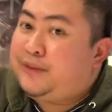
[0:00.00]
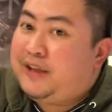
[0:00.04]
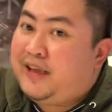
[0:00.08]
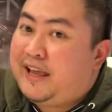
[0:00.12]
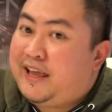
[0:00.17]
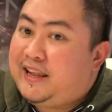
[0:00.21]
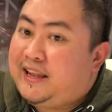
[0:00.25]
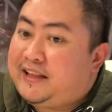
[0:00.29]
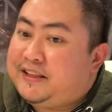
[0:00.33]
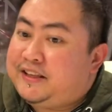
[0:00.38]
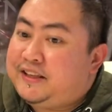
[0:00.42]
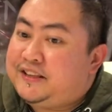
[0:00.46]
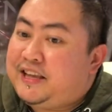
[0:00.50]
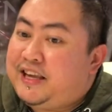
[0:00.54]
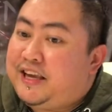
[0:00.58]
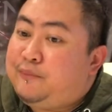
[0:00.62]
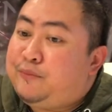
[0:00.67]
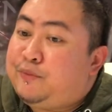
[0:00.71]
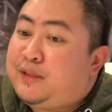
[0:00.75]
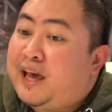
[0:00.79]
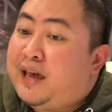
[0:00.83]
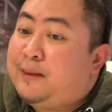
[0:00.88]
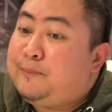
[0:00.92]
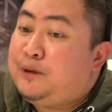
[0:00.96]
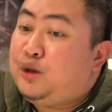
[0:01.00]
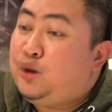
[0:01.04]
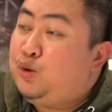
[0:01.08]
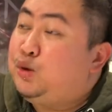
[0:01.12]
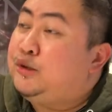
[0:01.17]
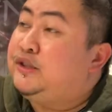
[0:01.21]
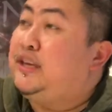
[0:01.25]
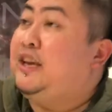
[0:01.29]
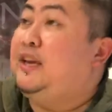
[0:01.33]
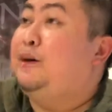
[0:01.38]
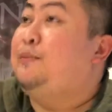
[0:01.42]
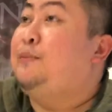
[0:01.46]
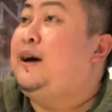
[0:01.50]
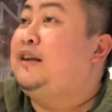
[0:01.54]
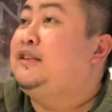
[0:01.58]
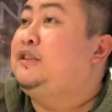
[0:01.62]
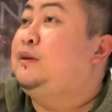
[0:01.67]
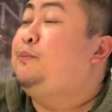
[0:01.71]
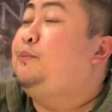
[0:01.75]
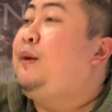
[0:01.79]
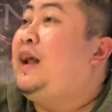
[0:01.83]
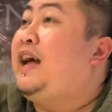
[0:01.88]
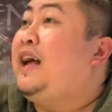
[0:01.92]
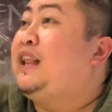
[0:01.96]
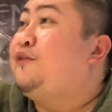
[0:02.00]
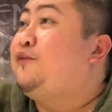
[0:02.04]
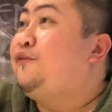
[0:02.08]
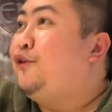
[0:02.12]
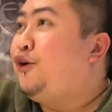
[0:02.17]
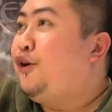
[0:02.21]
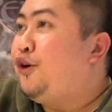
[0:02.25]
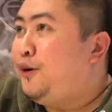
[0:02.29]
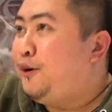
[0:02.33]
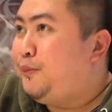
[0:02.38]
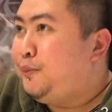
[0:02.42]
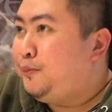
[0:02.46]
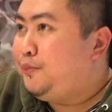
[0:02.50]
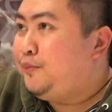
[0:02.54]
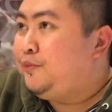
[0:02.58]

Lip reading: and at the same time use him as a platform